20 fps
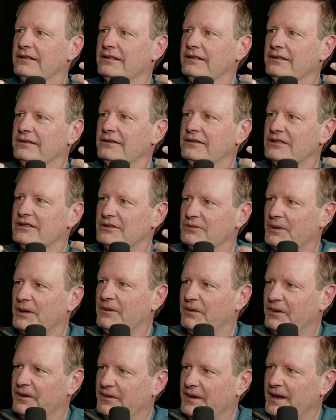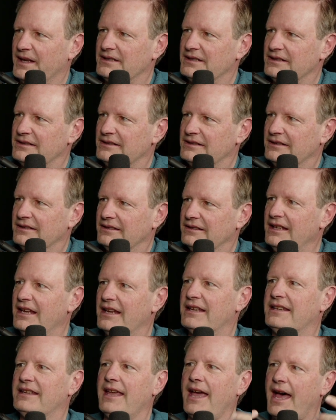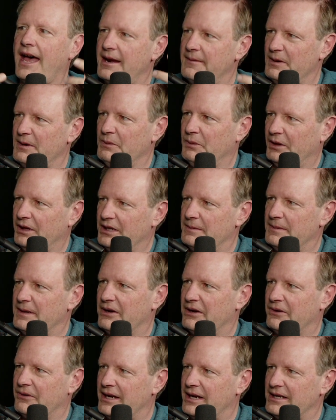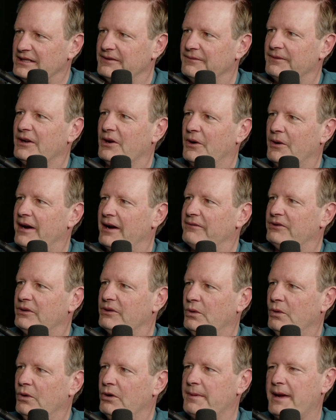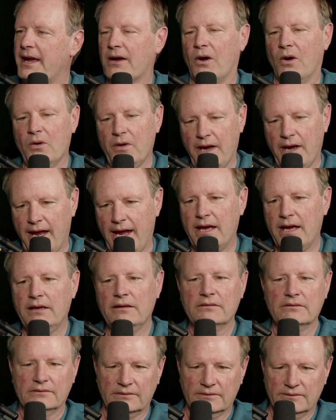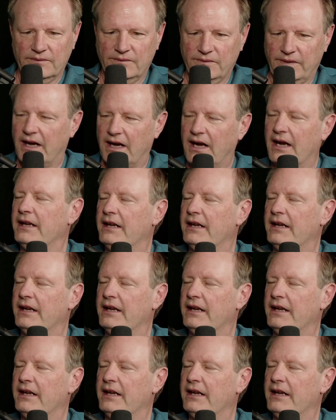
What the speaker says: to swing for the fences. Mm-hmm. You got to be willing to be aggressive and go after a quarterback. Okay, fine.